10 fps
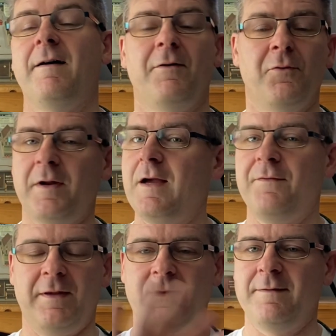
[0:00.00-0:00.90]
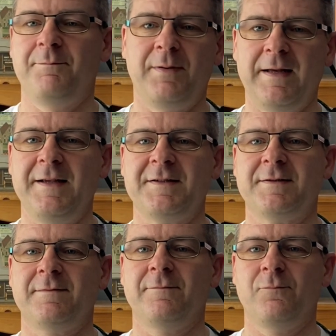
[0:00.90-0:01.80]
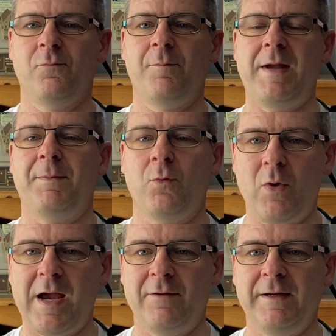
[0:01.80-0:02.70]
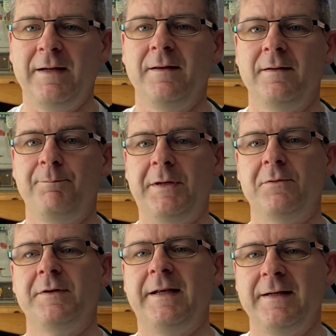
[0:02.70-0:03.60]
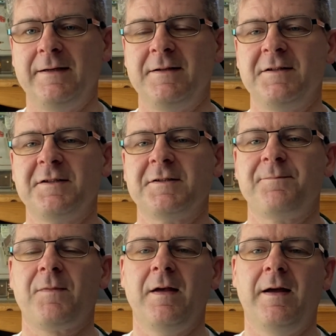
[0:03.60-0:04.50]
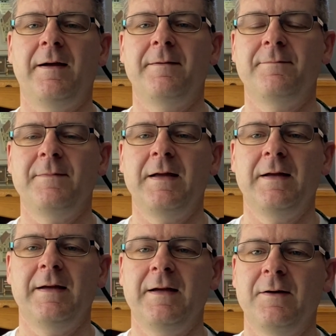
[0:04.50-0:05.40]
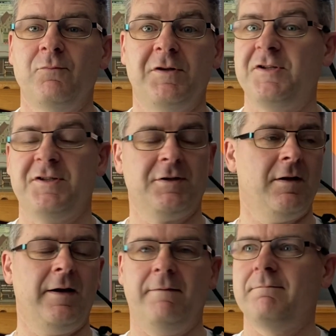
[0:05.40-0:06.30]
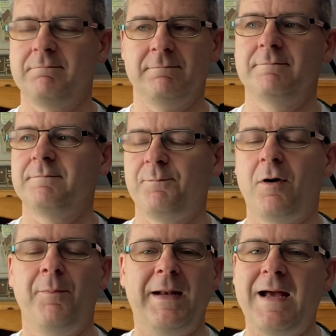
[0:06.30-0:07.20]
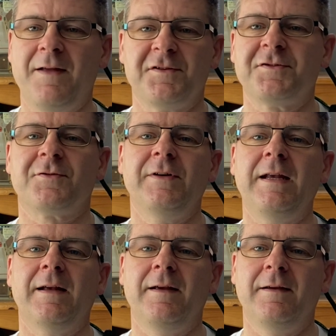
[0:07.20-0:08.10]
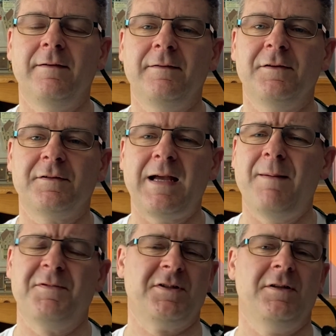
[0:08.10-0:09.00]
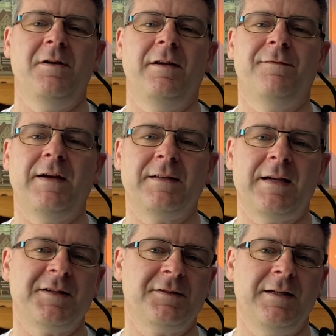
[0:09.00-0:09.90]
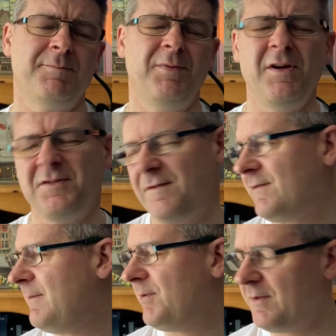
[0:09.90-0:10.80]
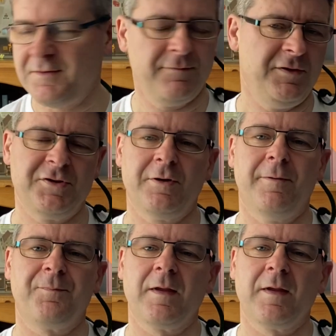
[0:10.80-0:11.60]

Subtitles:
all over the place, what people are wearing, the buildings, were just like popping out the screen at you and looked absolutely fantastic. It's beautifully shot.